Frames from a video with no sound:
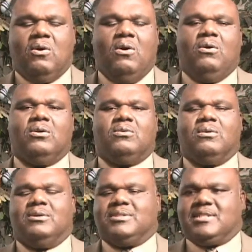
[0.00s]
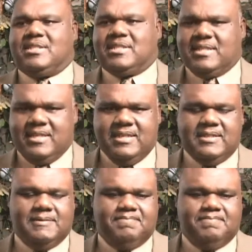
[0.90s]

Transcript: all across the state,